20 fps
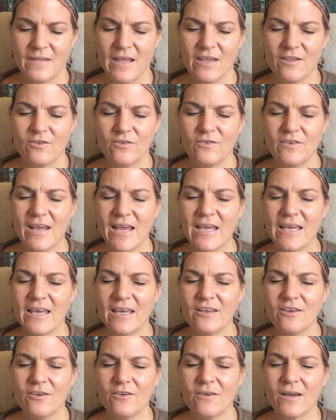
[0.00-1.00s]
As you take
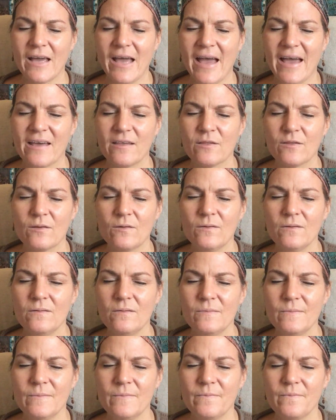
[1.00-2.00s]
in your castle,